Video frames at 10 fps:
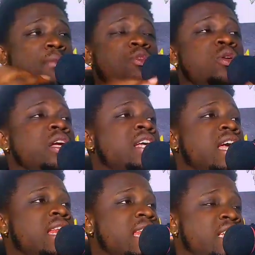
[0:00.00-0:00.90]
doing
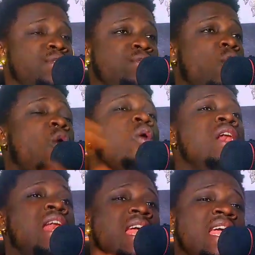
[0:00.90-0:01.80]
this for
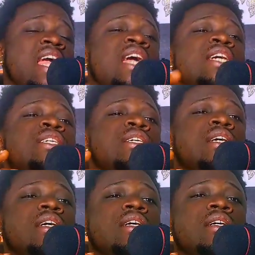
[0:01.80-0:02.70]
only
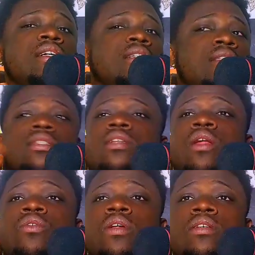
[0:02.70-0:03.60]
10
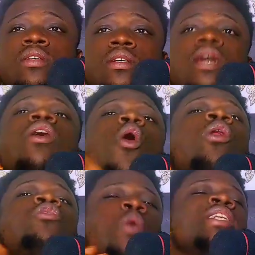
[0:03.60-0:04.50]
or 20.
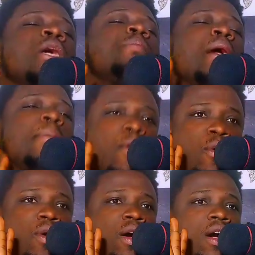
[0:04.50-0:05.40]
Only 20
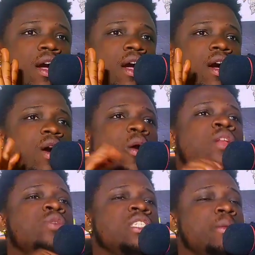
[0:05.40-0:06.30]
people.
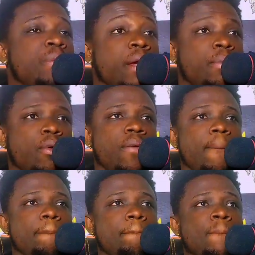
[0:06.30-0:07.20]
Only 20 people.
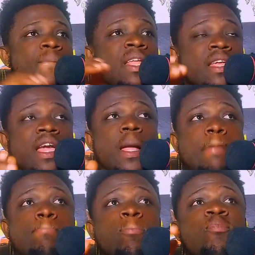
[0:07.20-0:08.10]
Yeah.
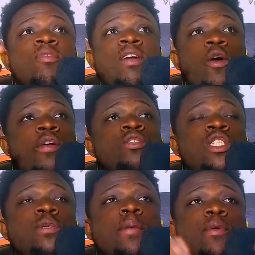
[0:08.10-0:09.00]
Only
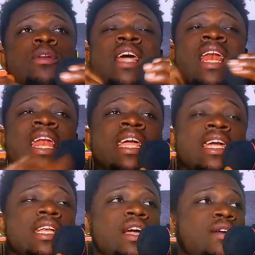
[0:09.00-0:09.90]
20 people. The
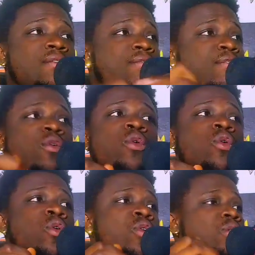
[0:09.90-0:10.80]
link
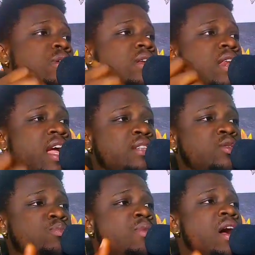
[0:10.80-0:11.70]
for
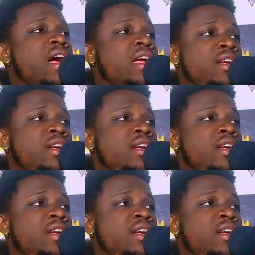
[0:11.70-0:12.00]
to buy